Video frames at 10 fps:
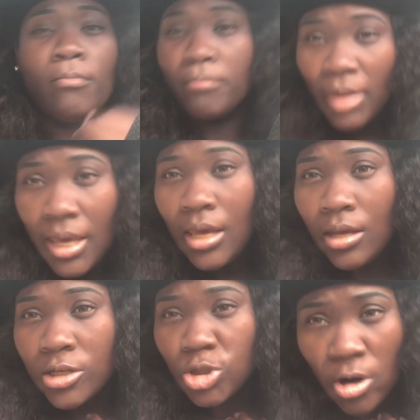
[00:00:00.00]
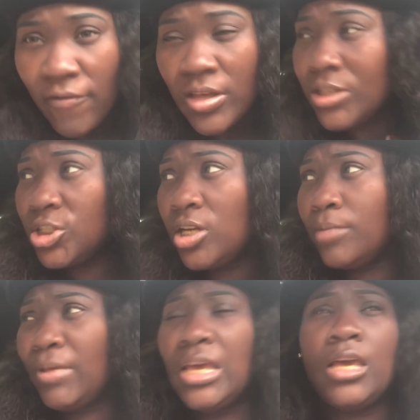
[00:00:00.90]
me, Trivia,
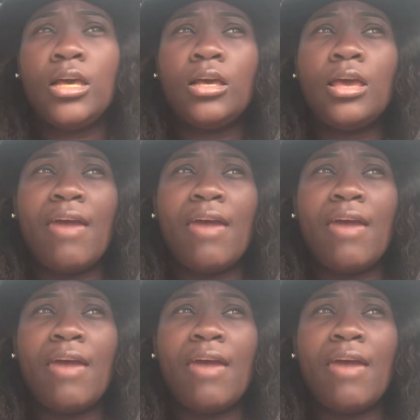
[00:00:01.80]
shouldn't be,